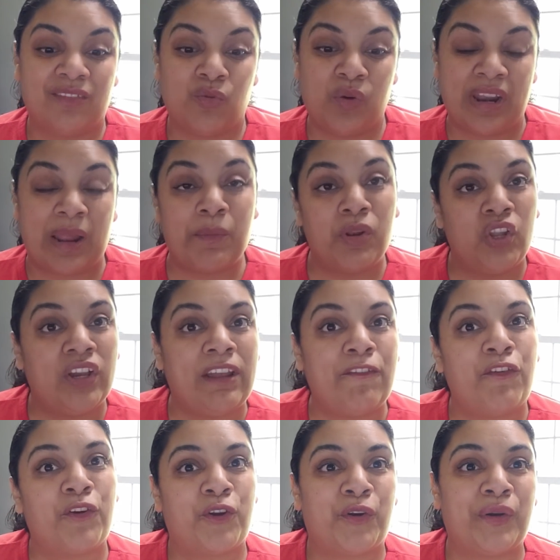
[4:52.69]
When I'm looking
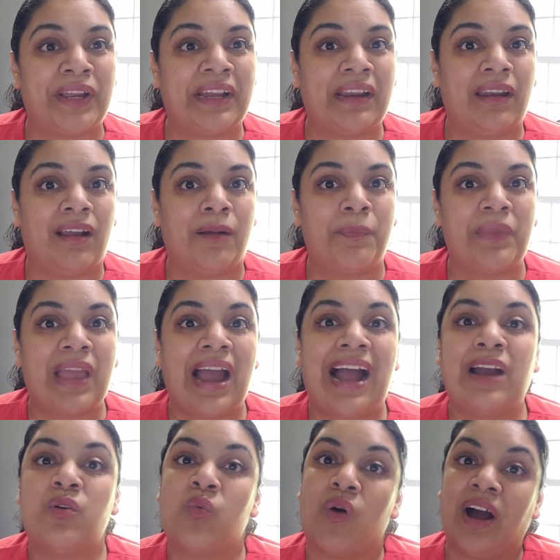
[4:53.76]
for curriculum,
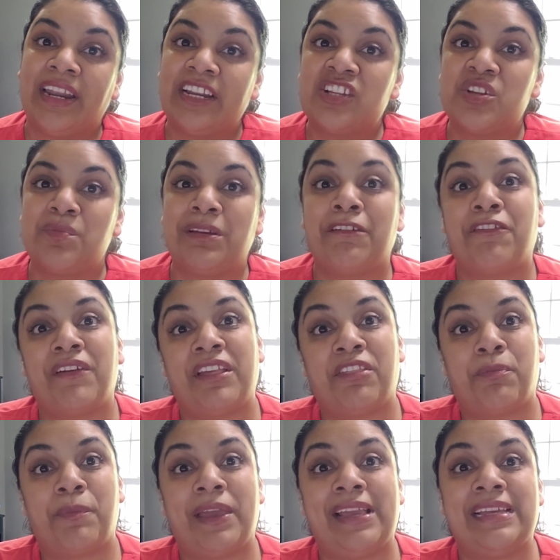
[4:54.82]
I want it to be
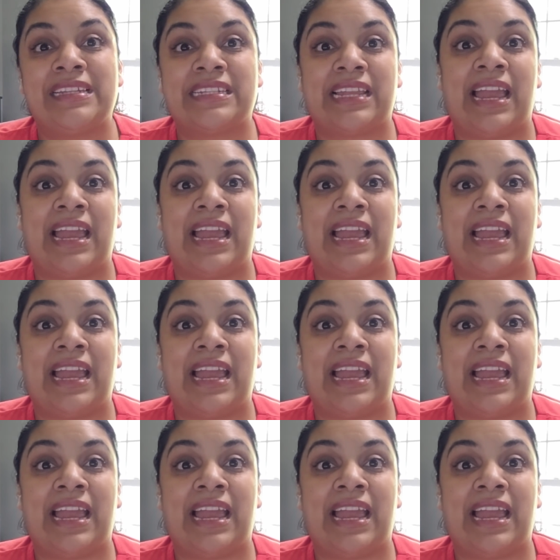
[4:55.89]
faith-based,